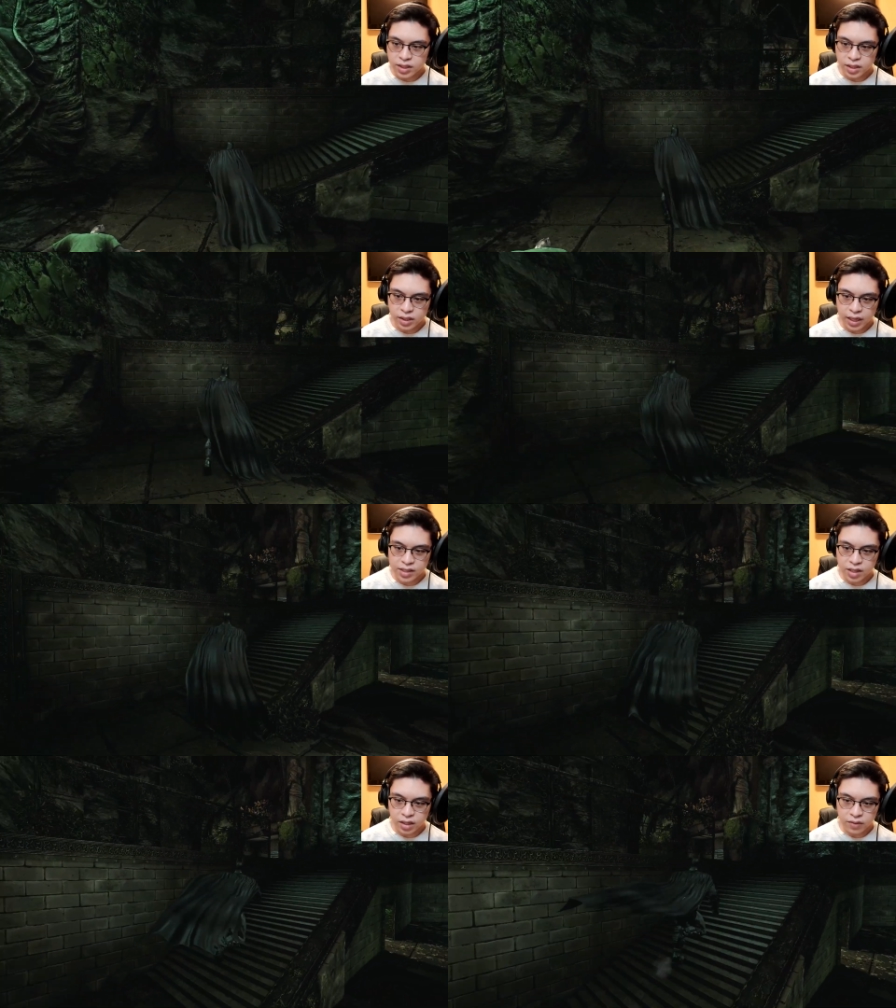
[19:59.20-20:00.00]
Didn't
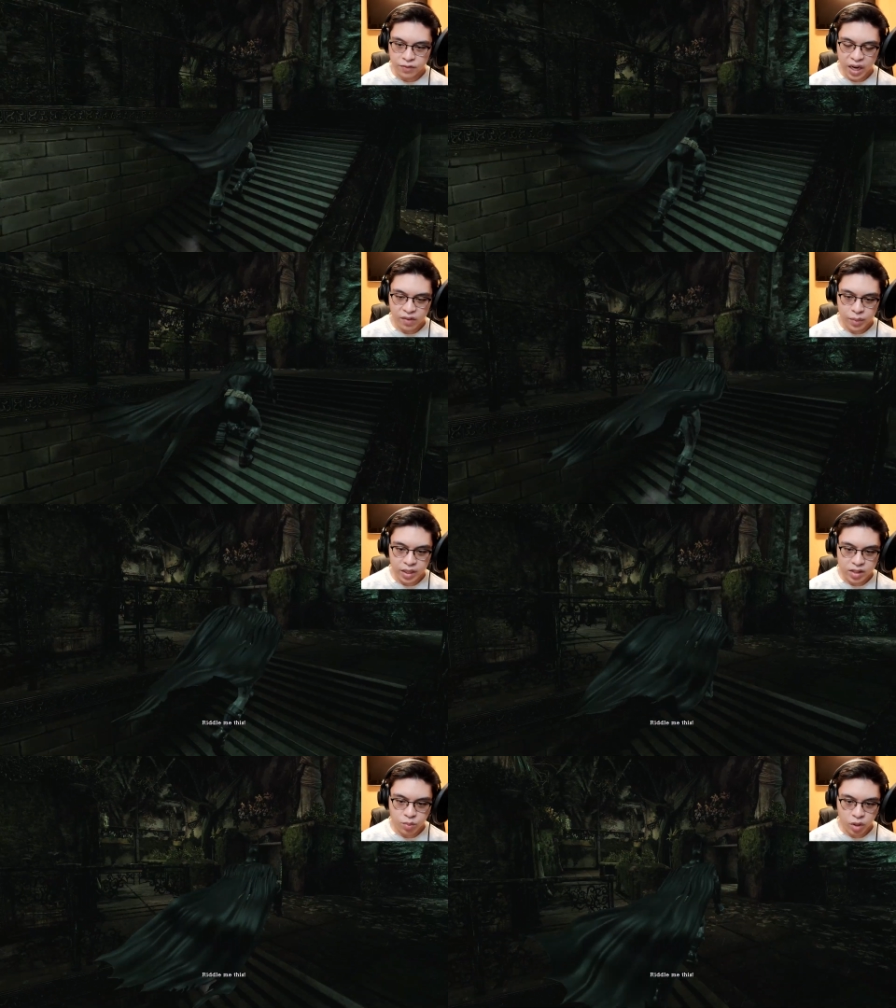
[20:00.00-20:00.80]
last like 5
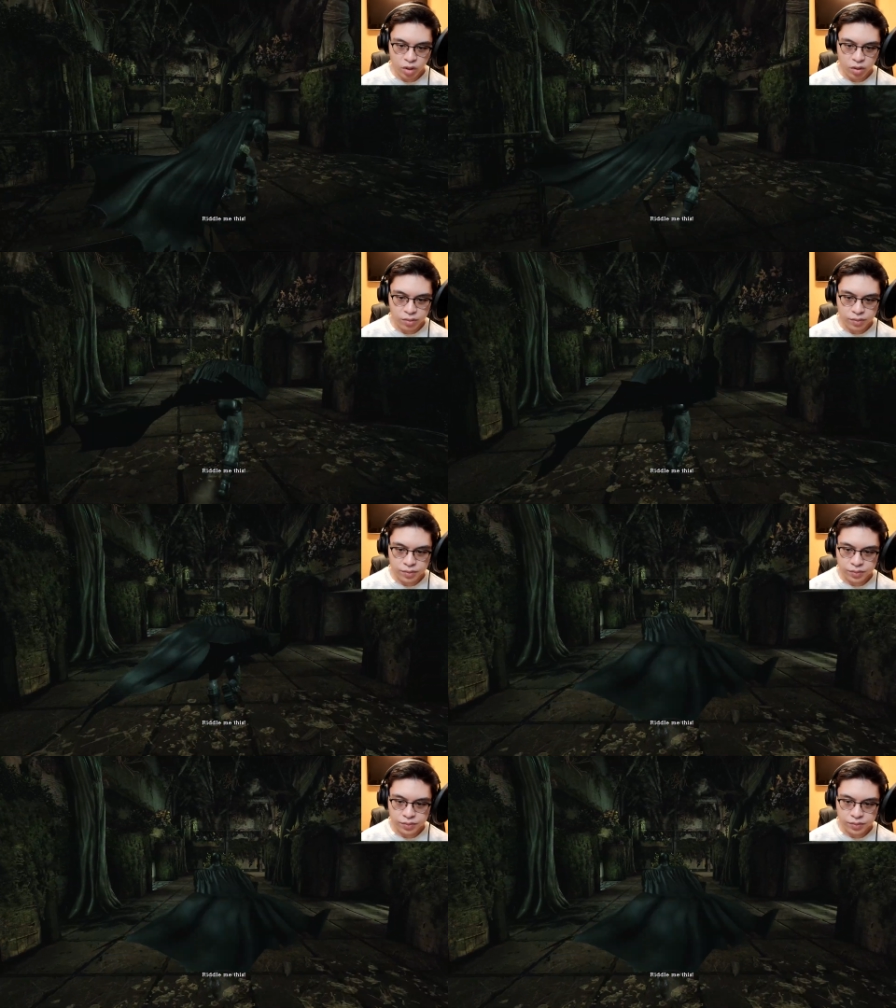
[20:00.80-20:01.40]
minutes, bro.